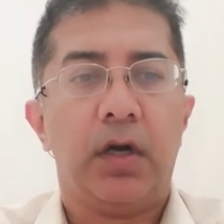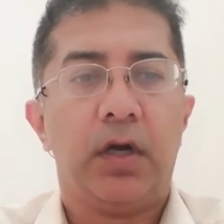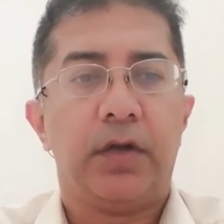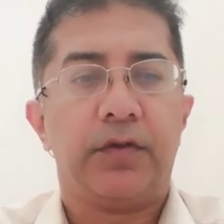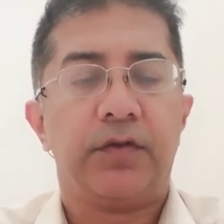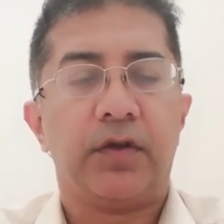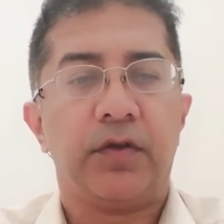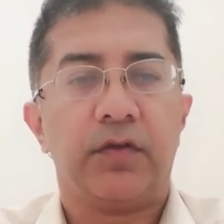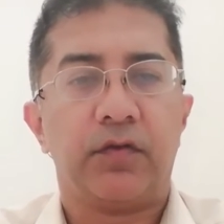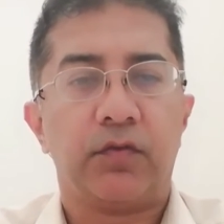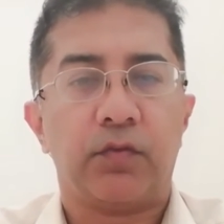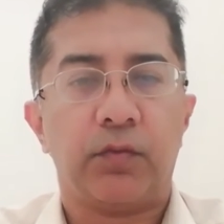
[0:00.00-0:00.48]

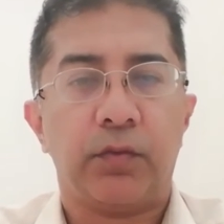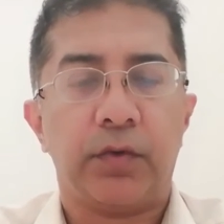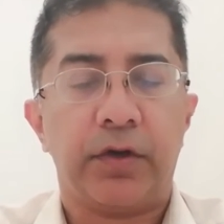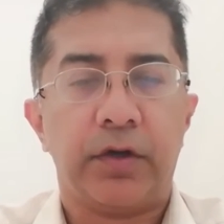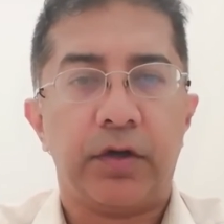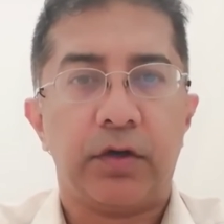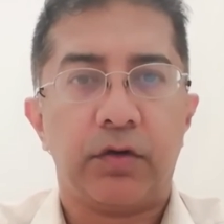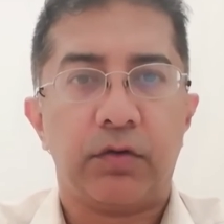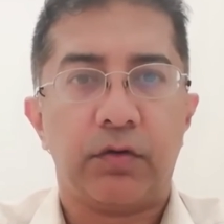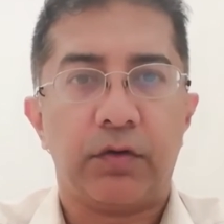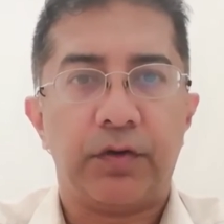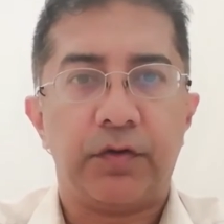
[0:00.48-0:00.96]
This
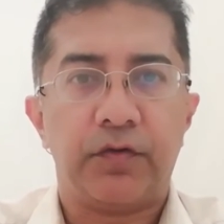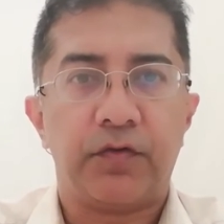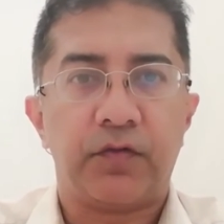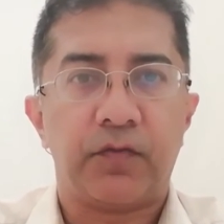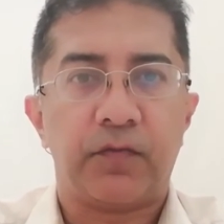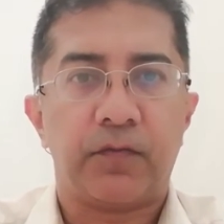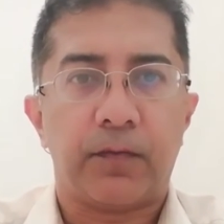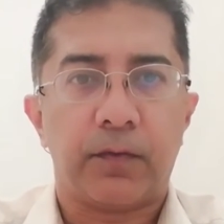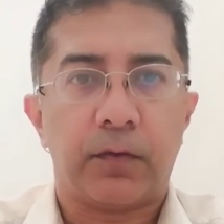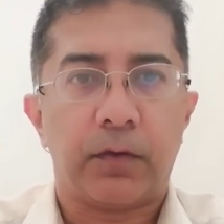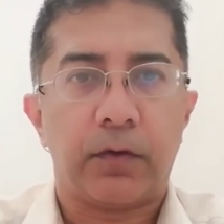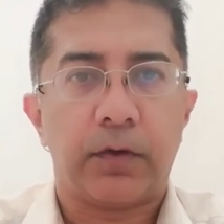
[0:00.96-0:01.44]
video is
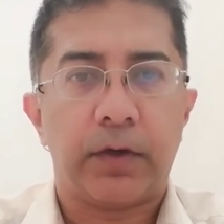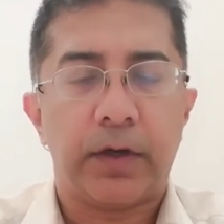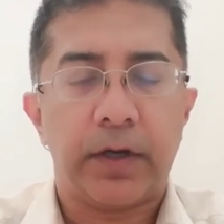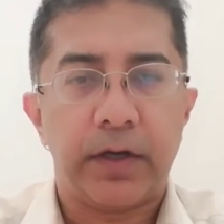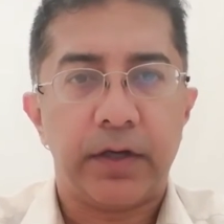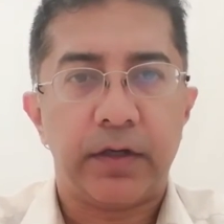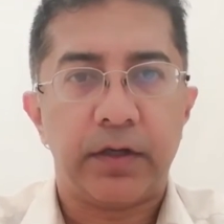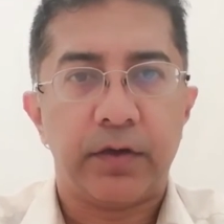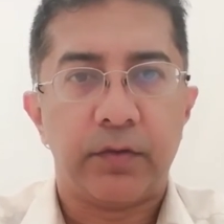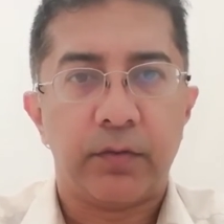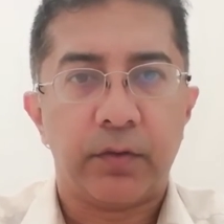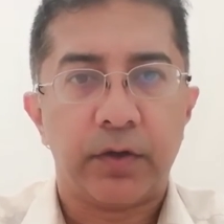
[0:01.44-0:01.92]
for
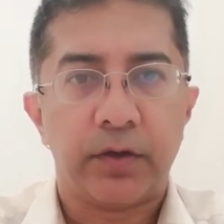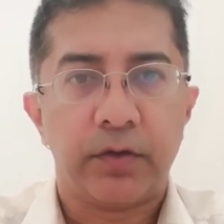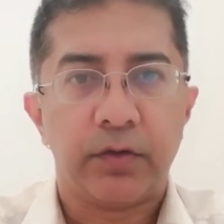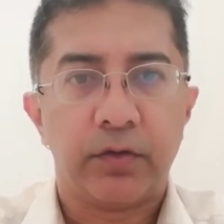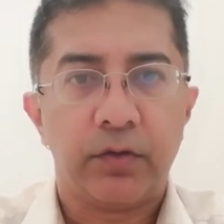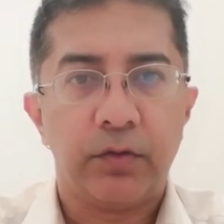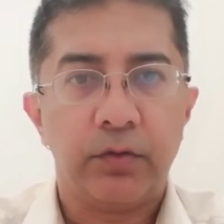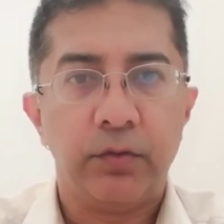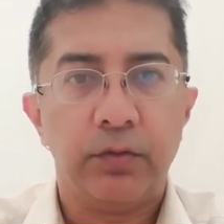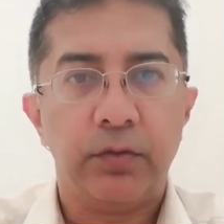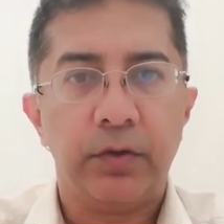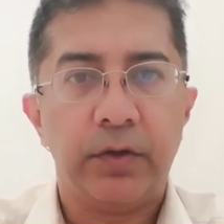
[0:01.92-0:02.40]
anyone
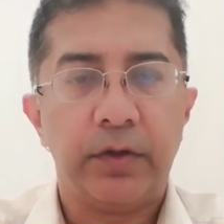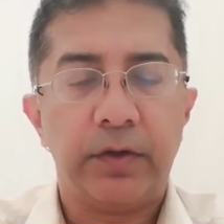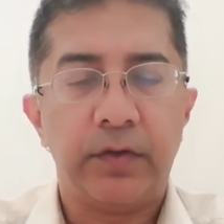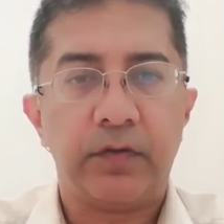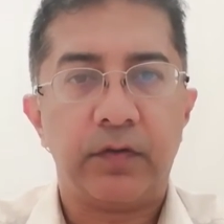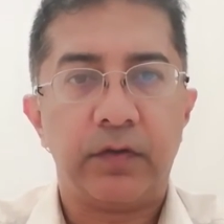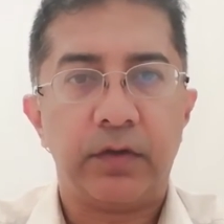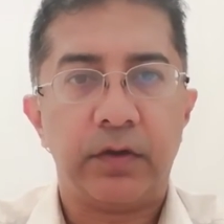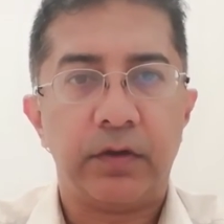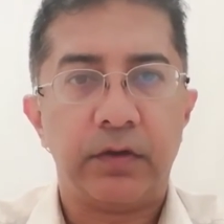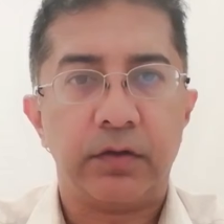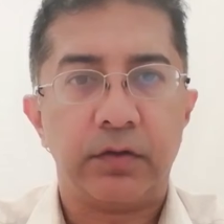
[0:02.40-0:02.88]
who is
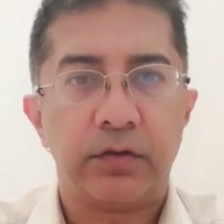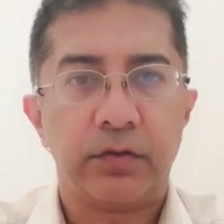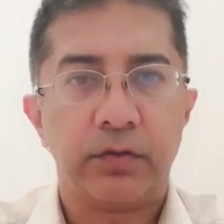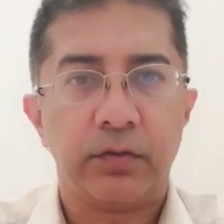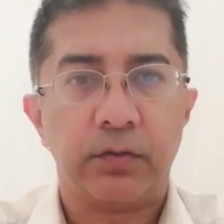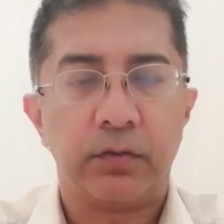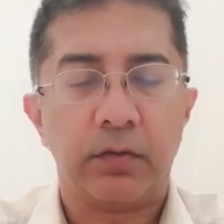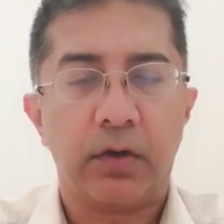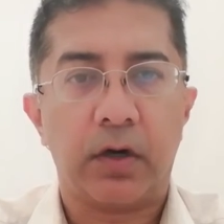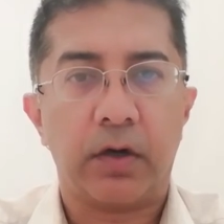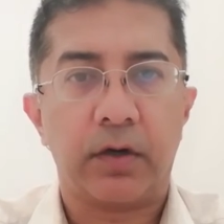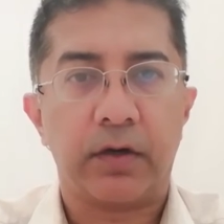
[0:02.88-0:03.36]
into
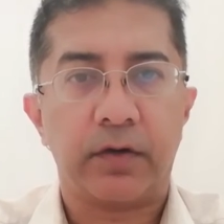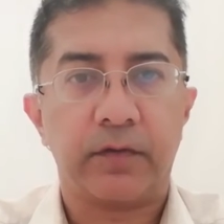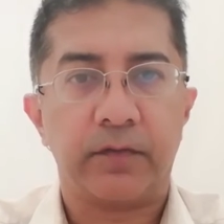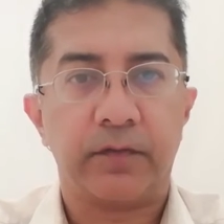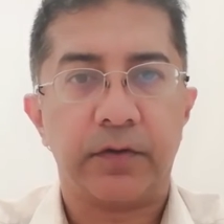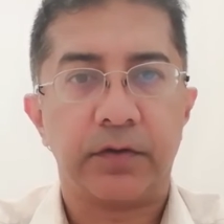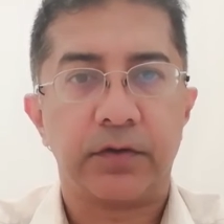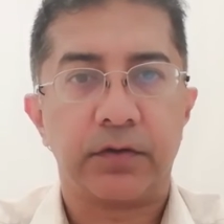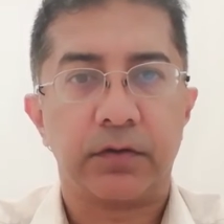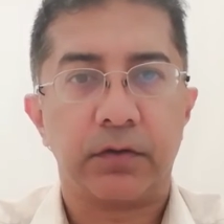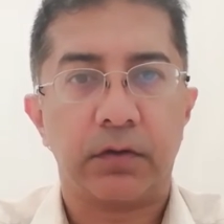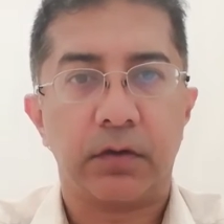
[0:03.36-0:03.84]

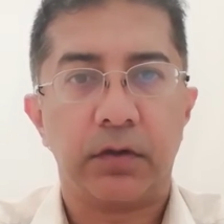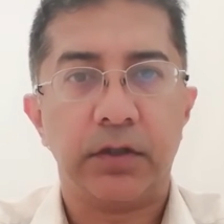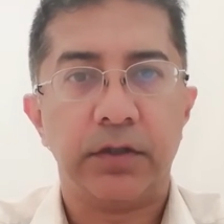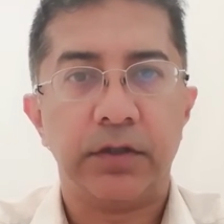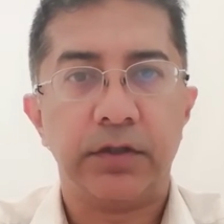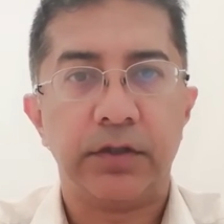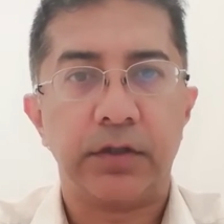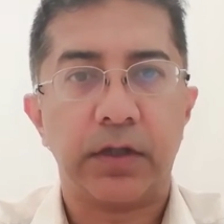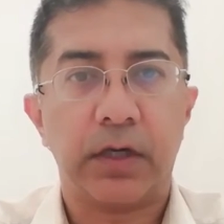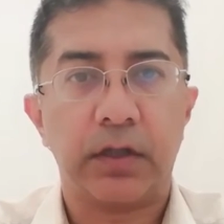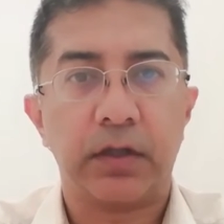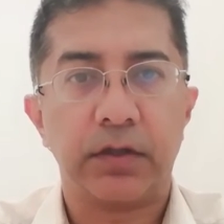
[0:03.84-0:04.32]
artificial
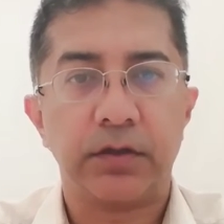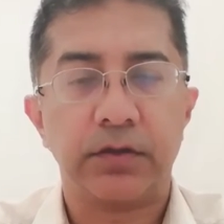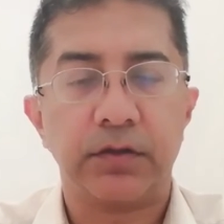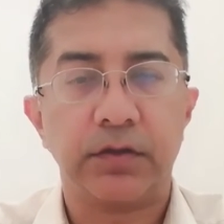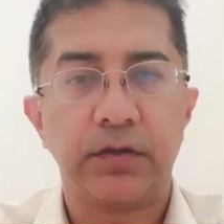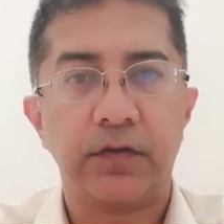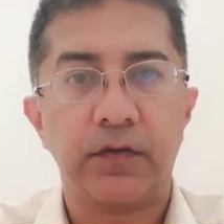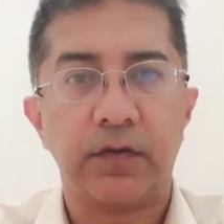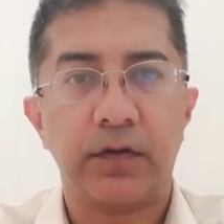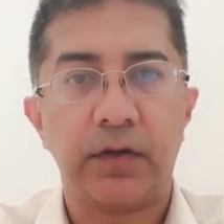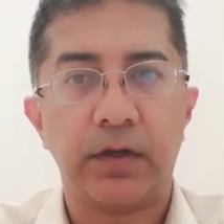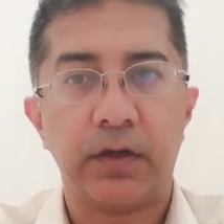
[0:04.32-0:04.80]

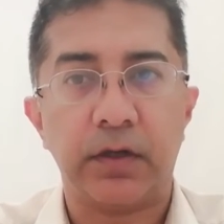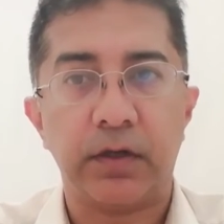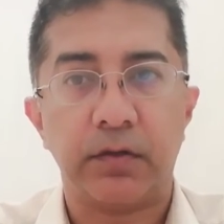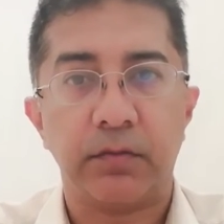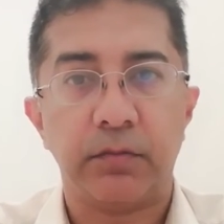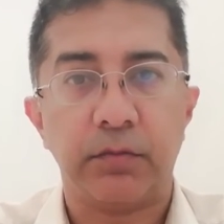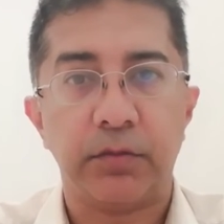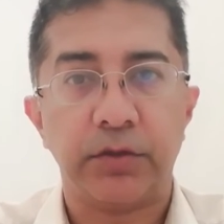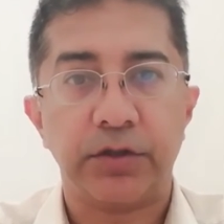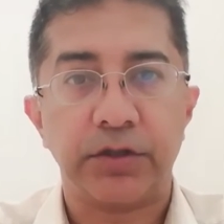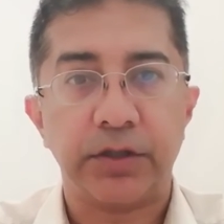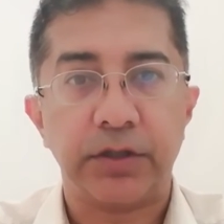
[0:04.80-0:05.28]
intelligence
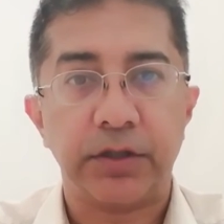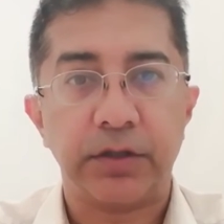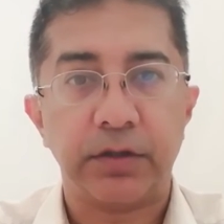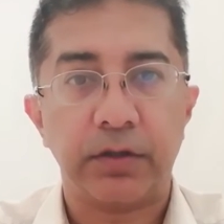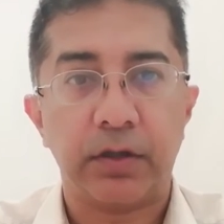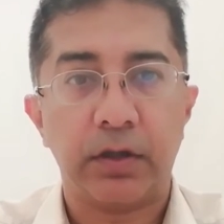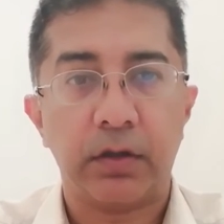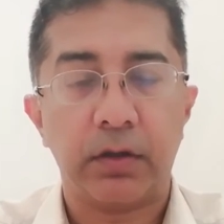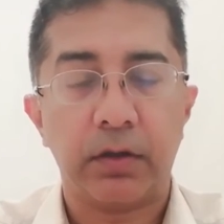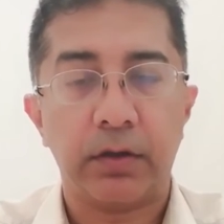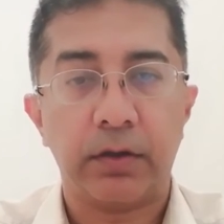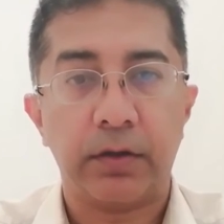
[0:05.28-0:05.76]
and machine
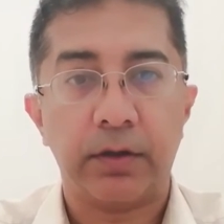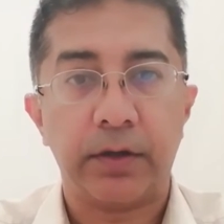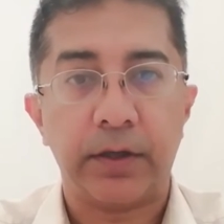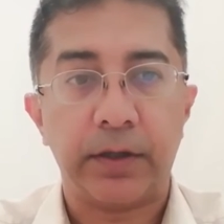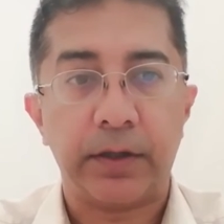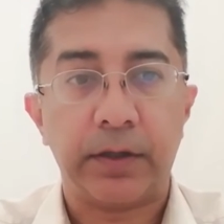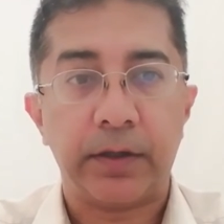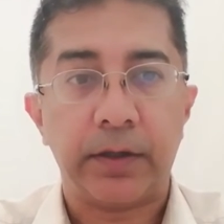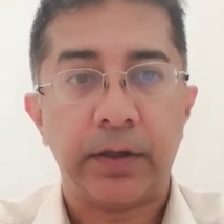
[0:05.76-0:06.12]
learning